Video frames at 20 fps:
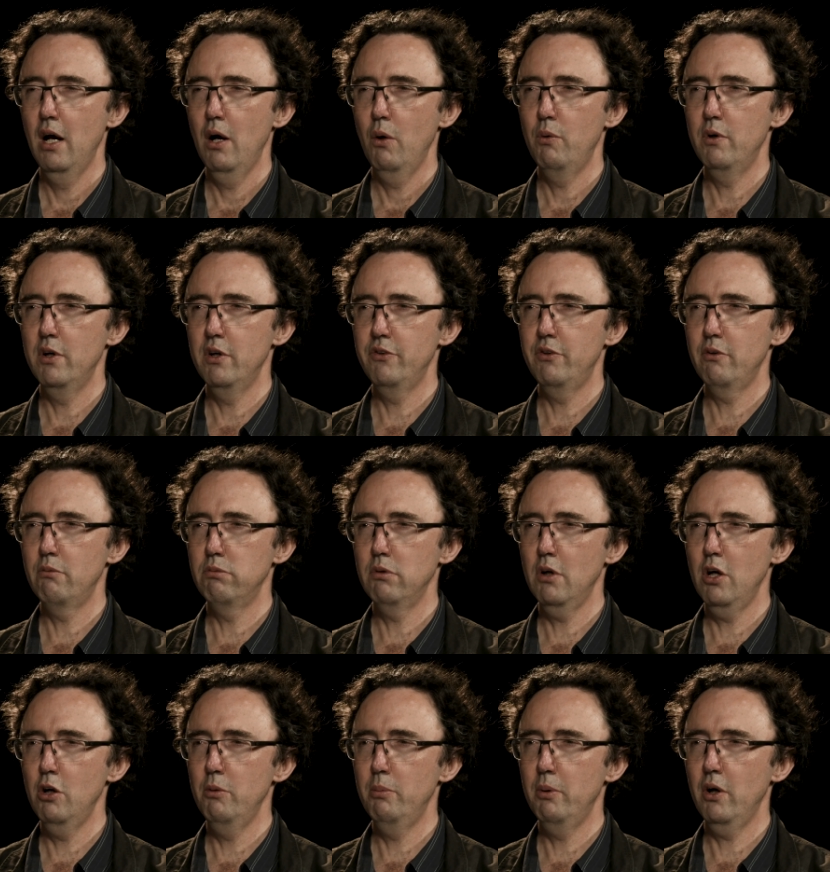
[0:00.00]
Whereas a
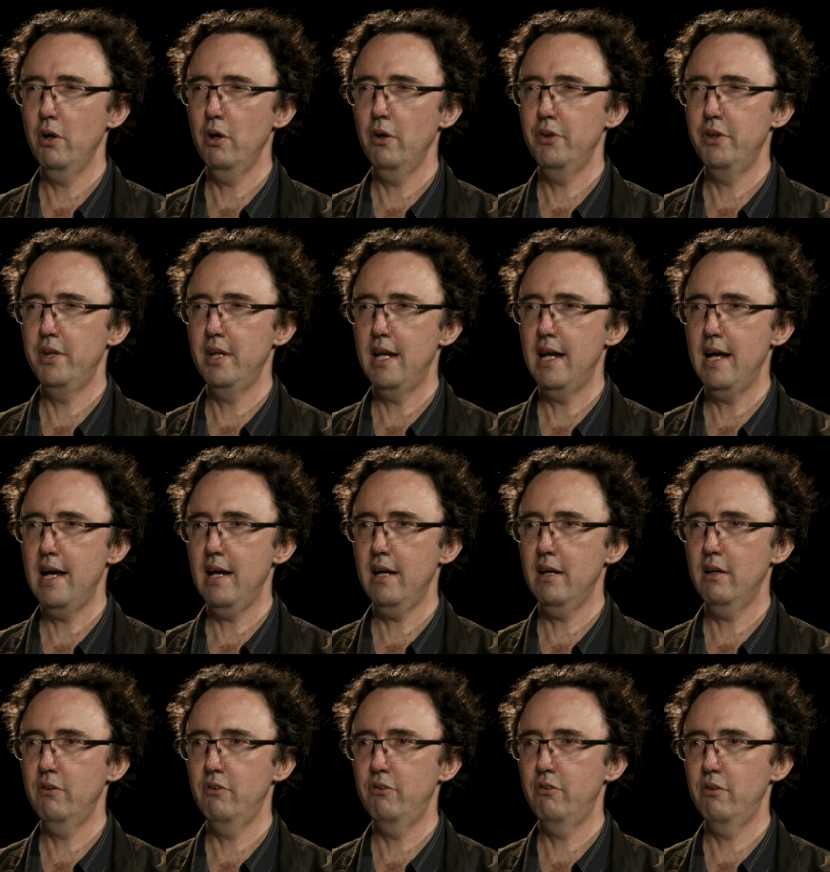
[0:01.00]
robot that
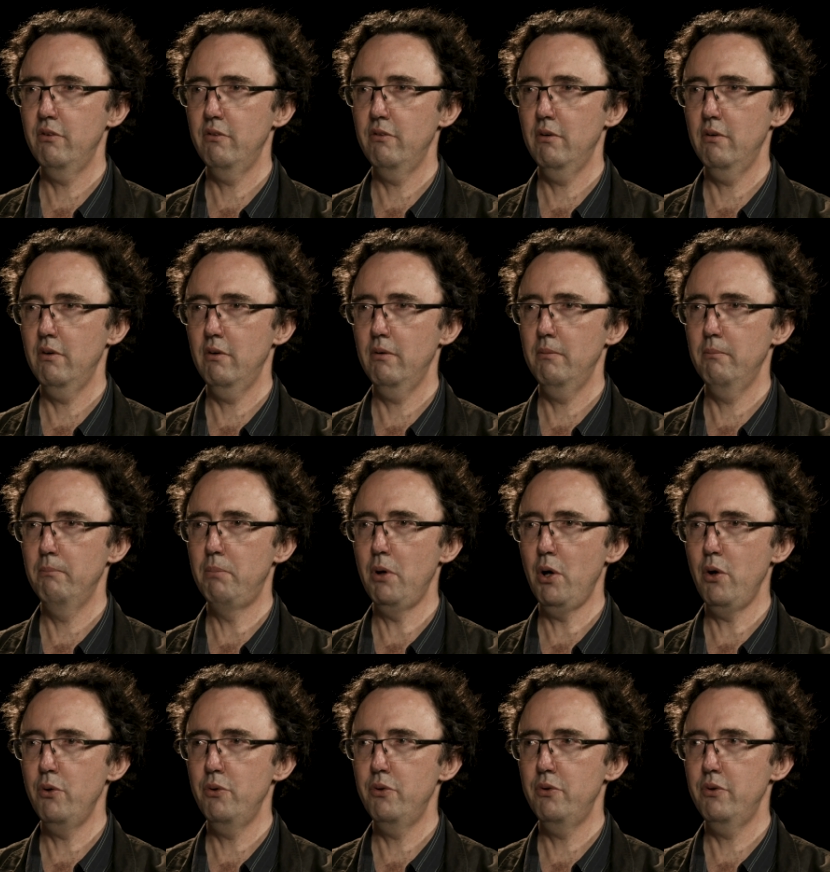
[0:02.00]
has
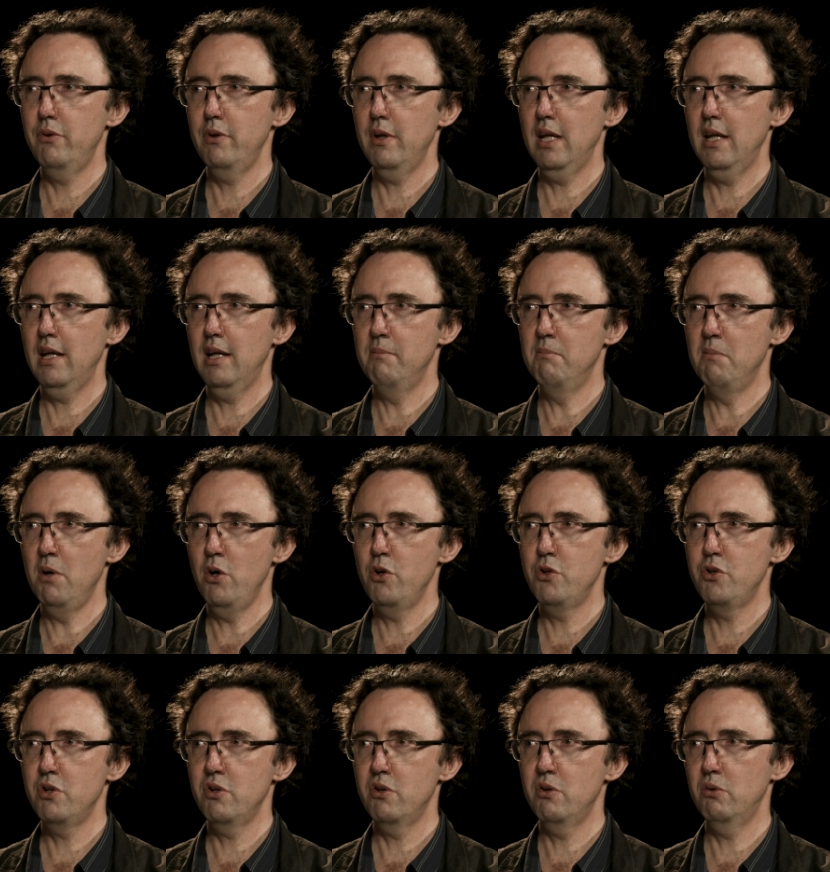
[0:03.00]
both
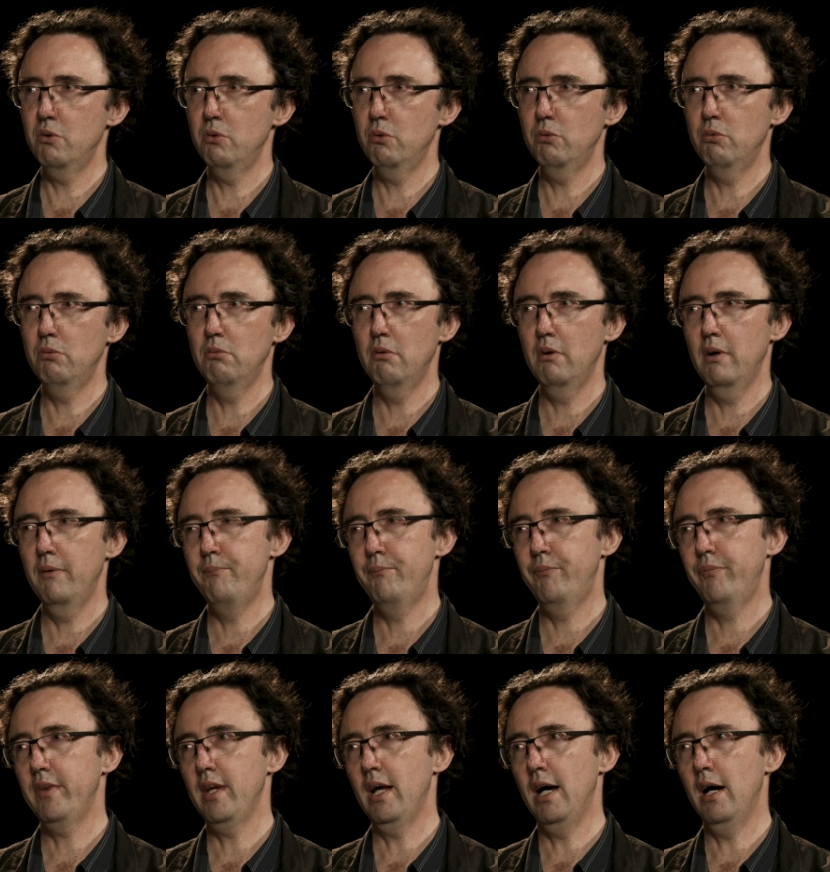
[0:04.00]
emotional
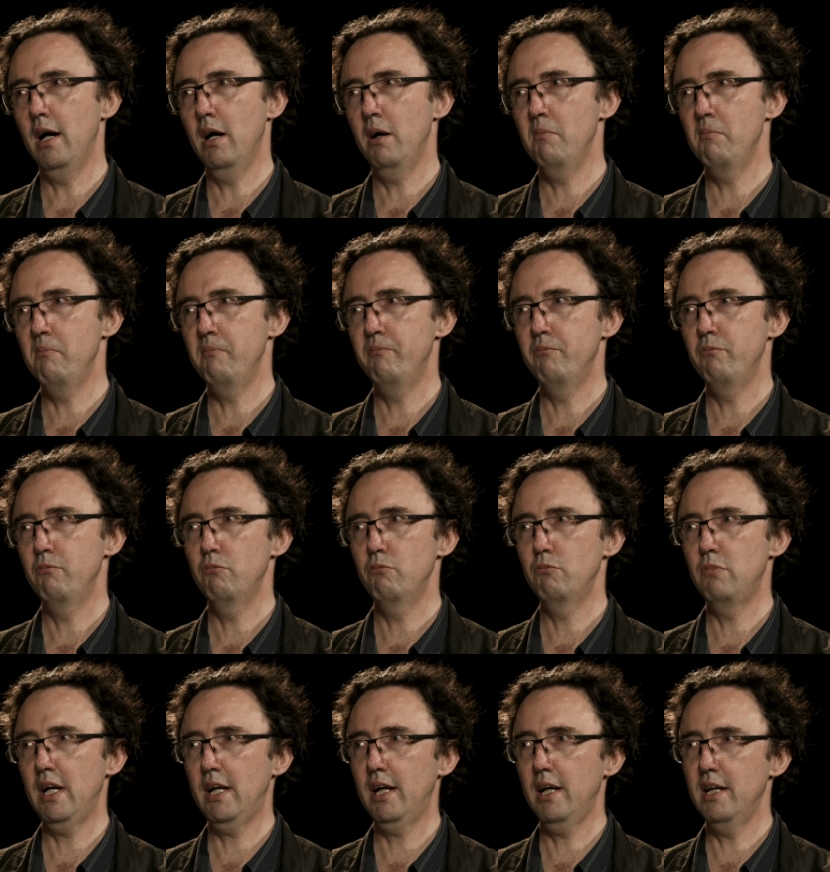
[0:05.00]
um,
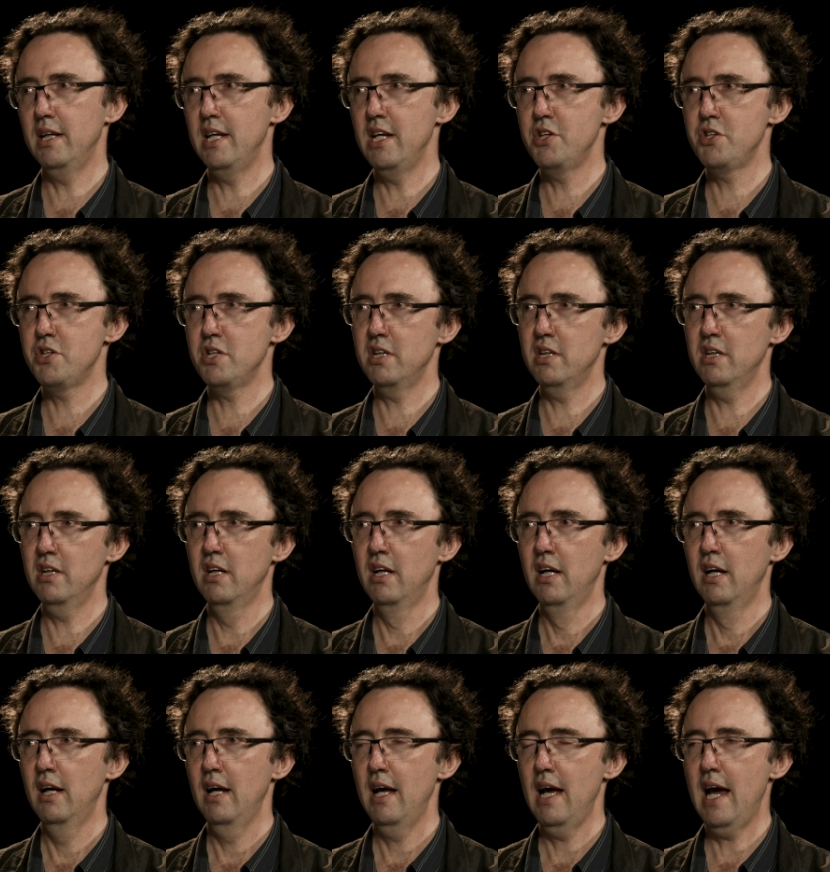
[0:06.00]
recognition mm.